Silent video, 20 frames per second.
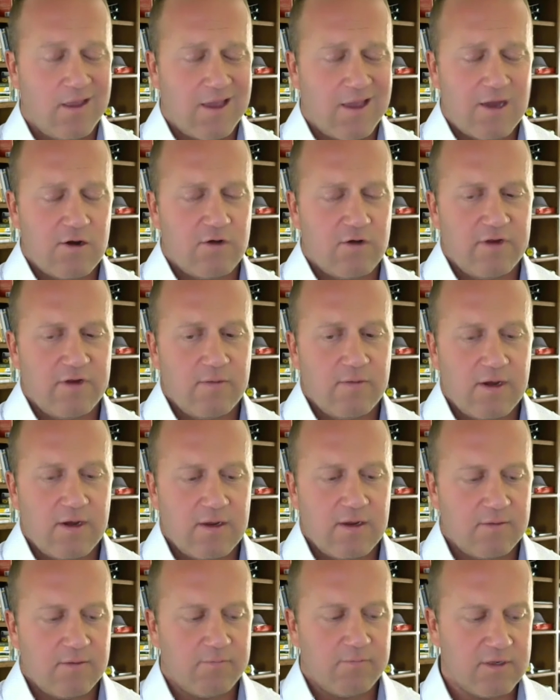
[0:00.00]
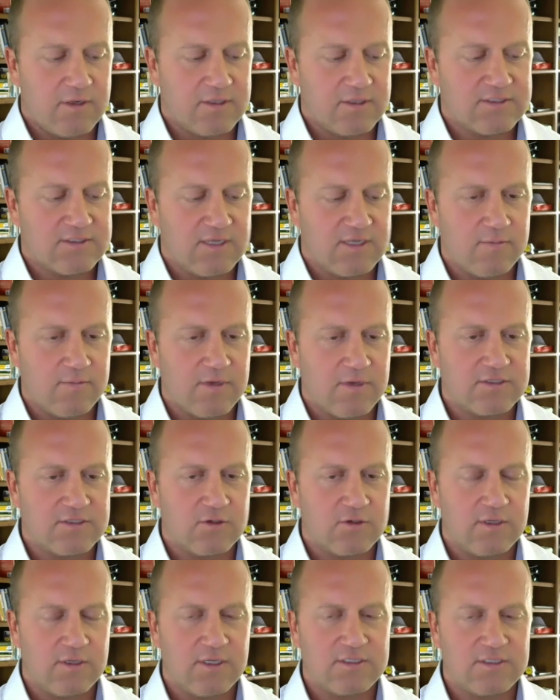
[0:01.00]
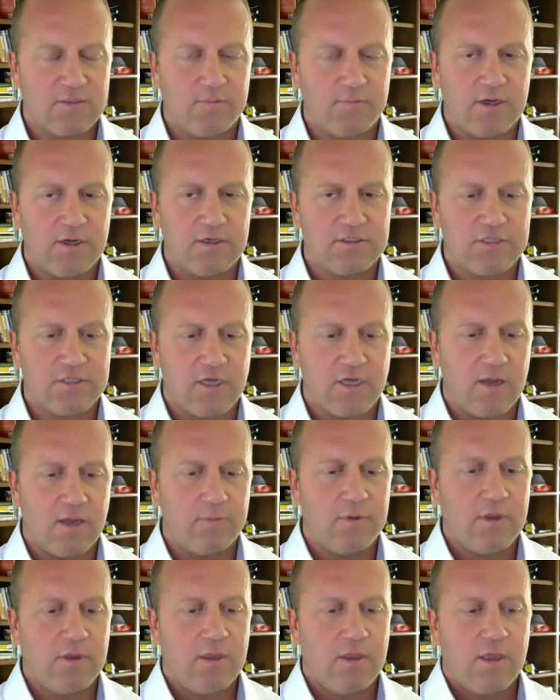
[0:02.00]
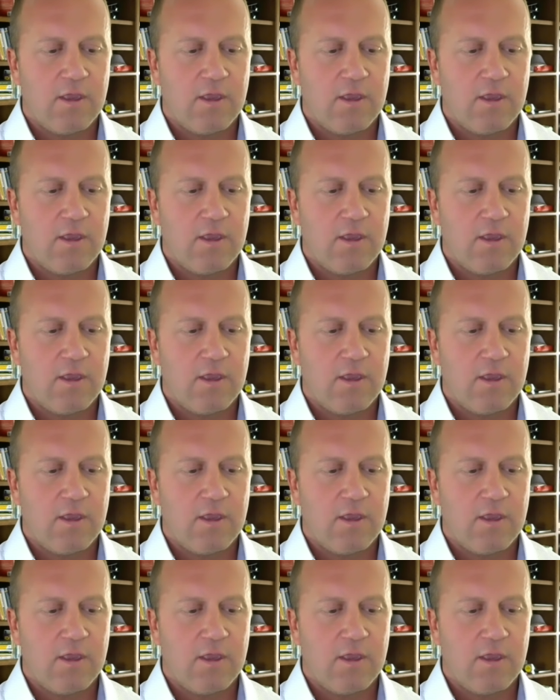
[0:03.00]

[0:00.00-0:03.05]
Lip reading: I don't know if anybody in the state of Minnesota does a better job